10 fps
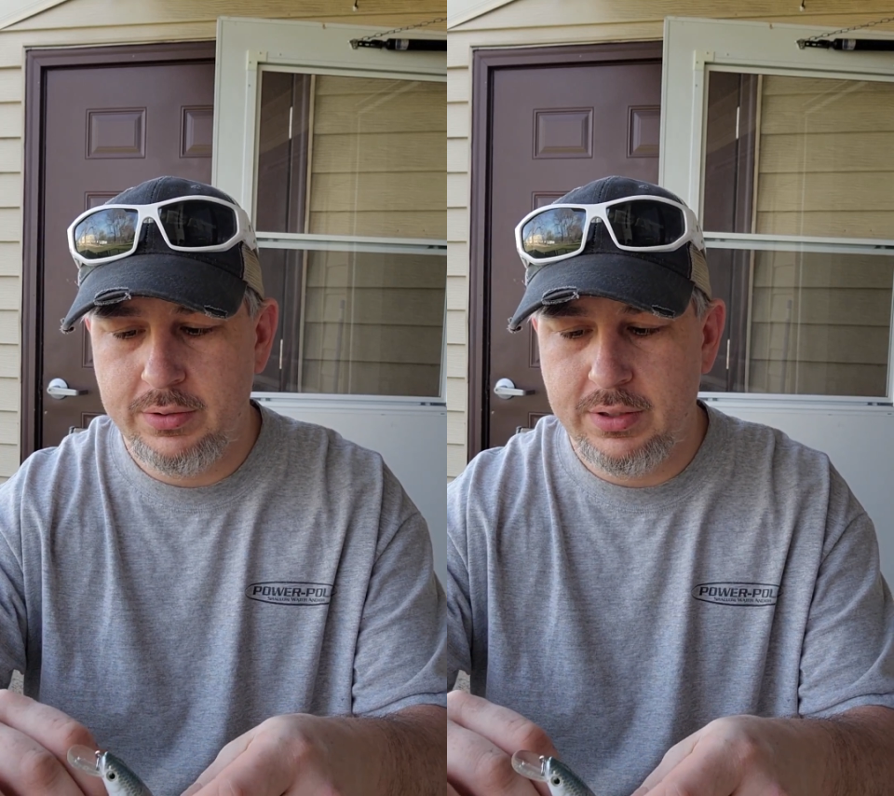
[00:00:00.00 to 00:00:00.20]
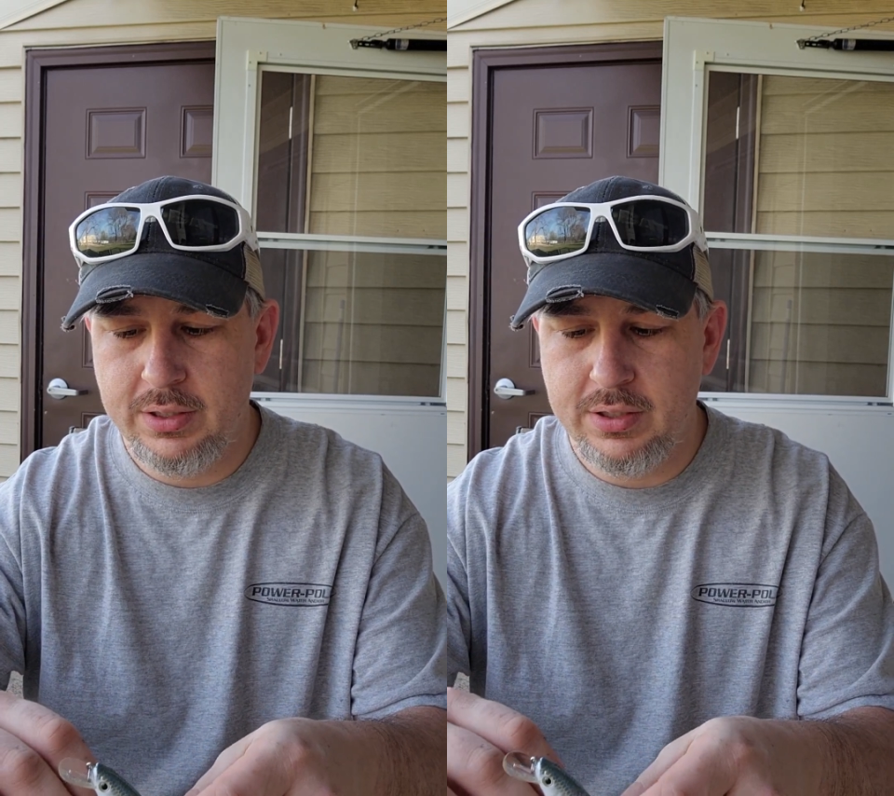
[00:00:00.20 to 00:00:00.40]

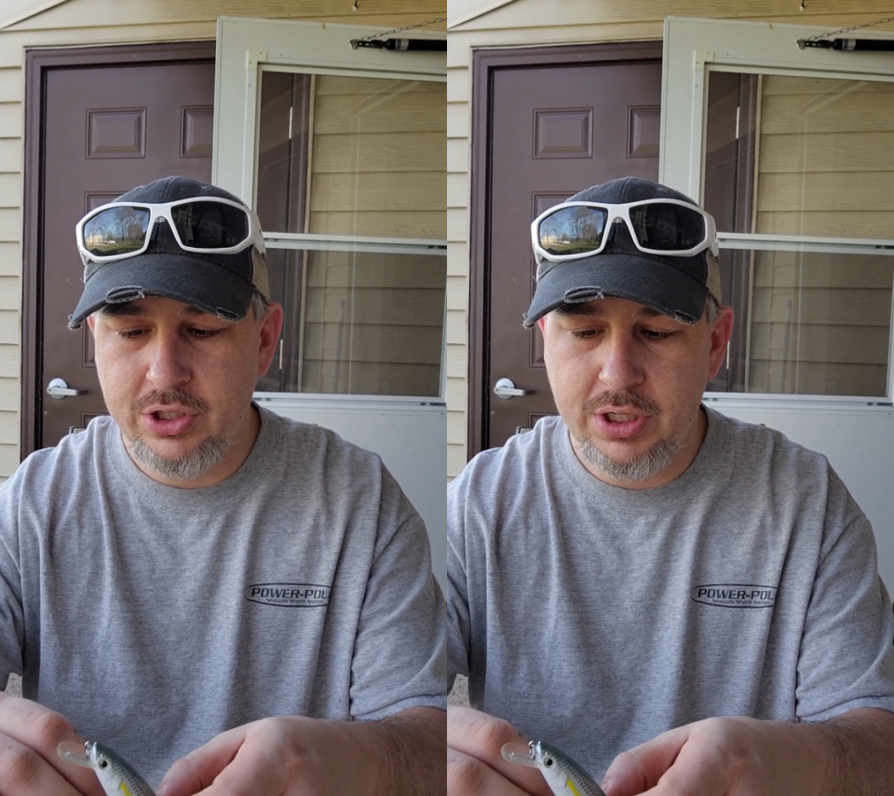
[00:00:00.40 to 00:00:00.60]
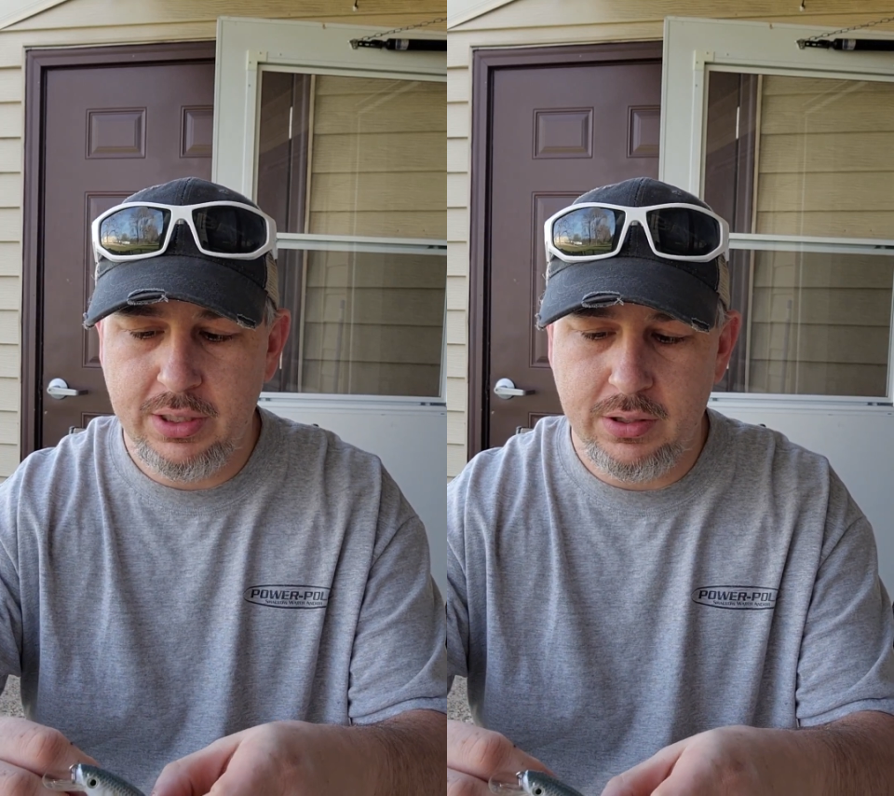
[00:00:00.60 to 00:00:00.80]
sexy
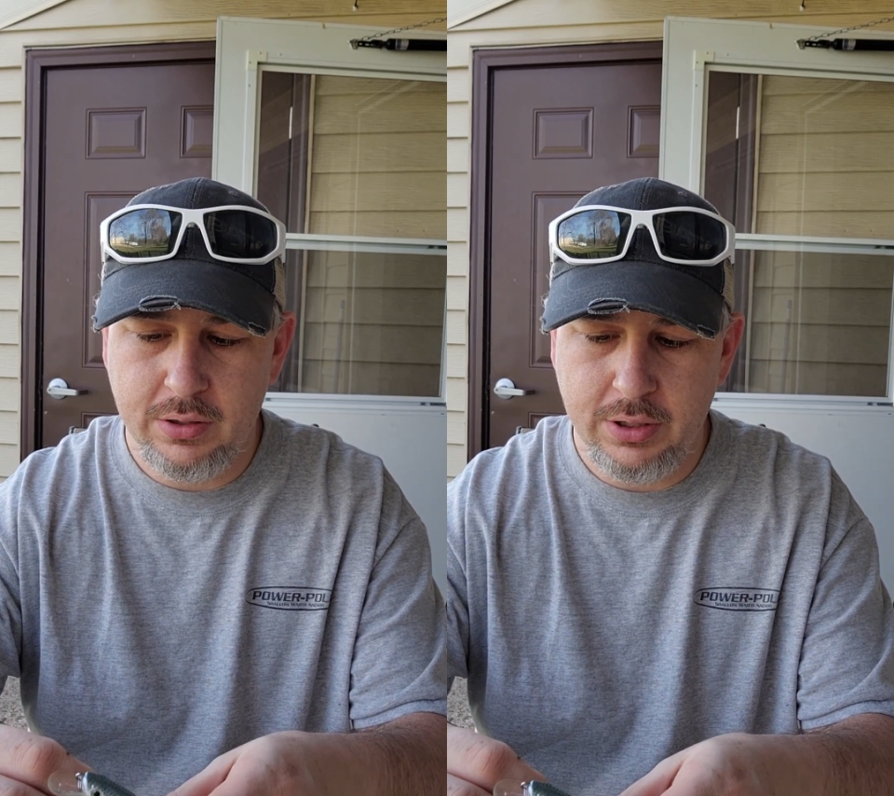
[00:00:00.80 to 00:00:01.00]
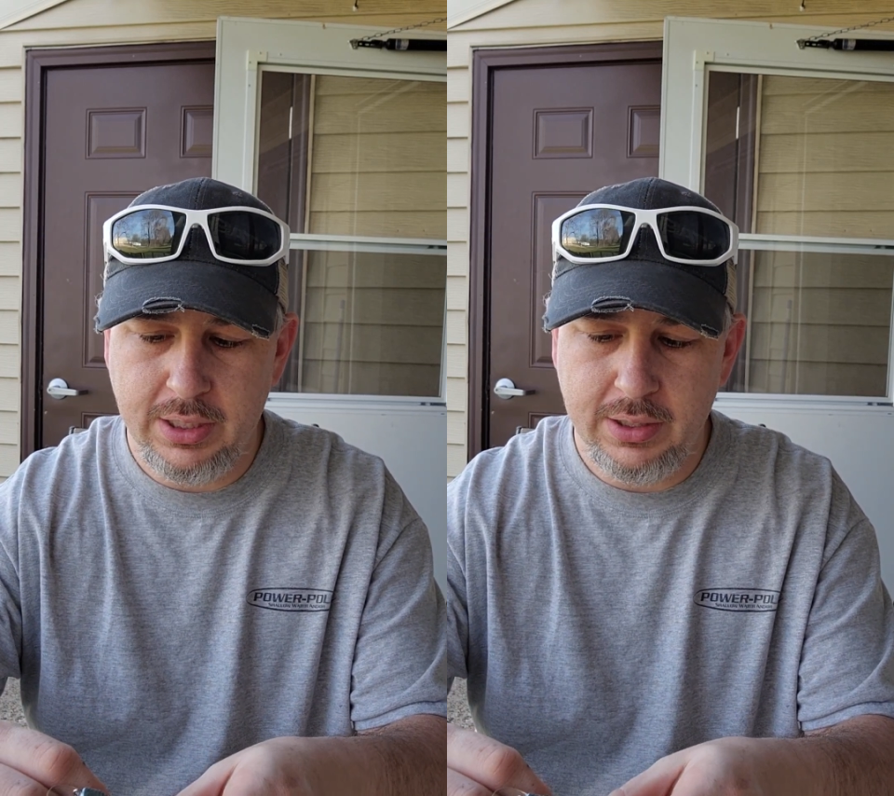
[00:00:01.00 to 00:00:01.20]
shad color.
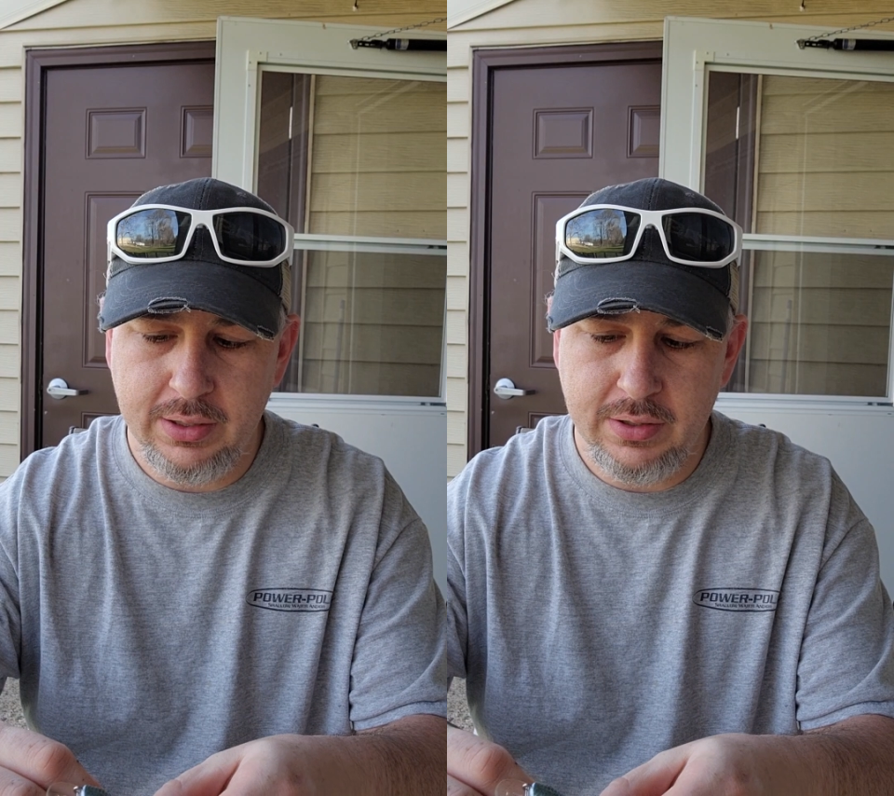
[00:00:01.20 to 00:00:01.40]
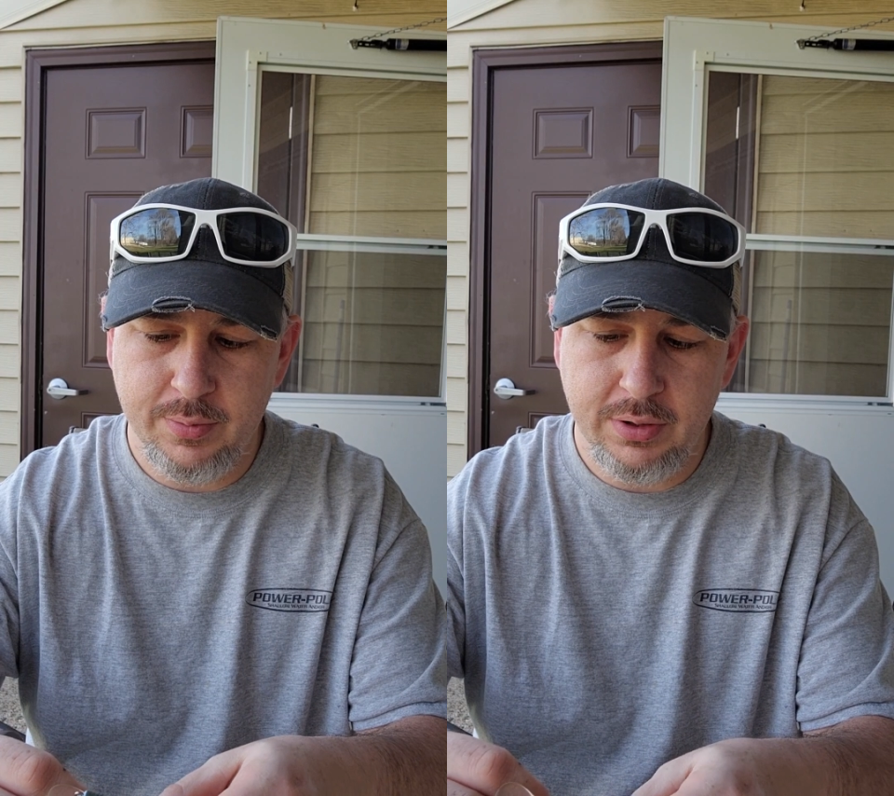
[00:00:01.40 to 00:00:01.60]
You got to get
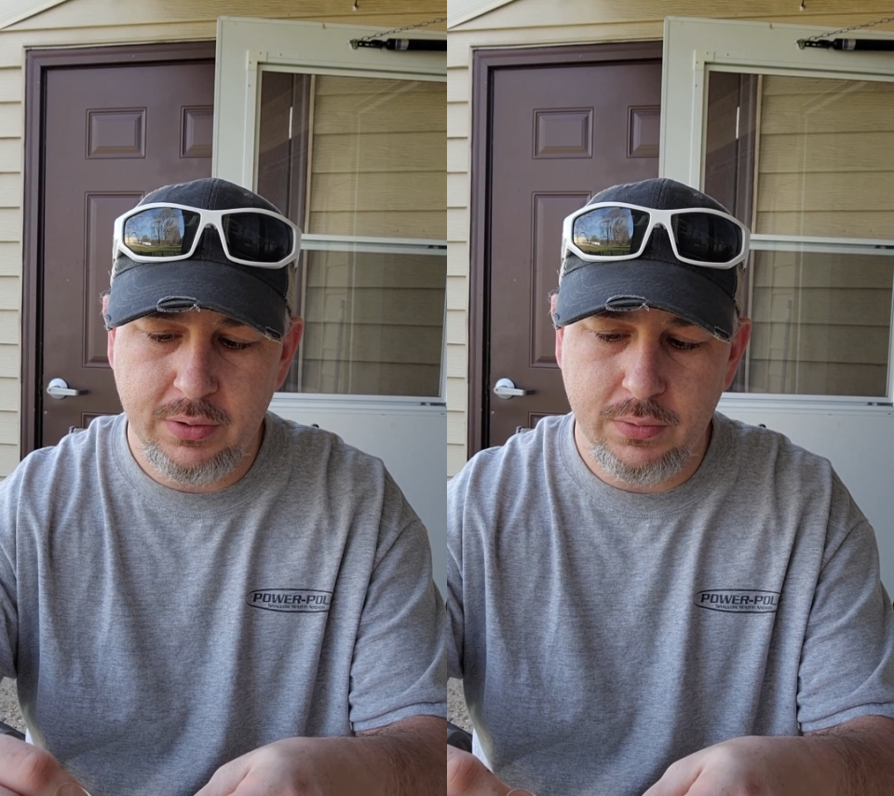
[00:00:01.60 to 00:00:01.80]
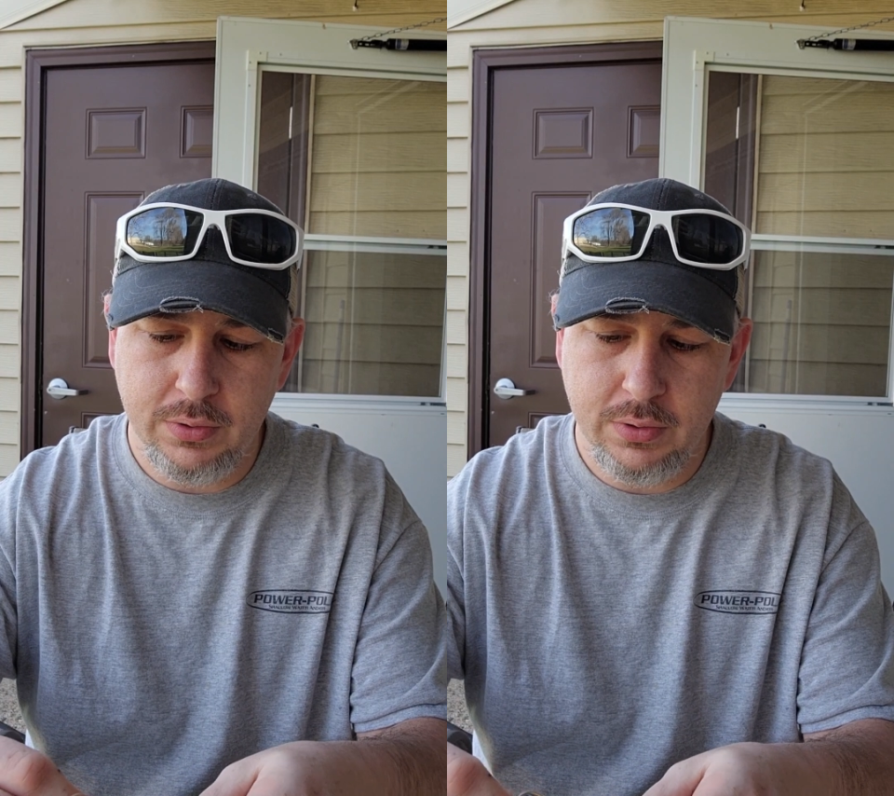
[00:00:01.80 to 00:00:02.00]
some in
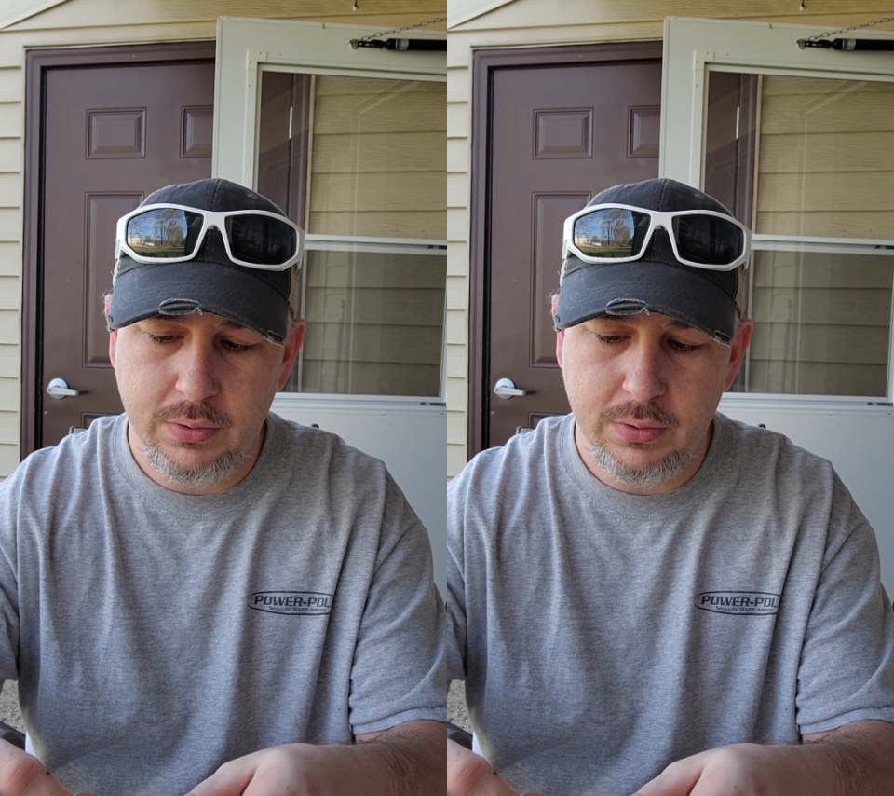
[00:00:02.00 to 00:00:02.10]
those.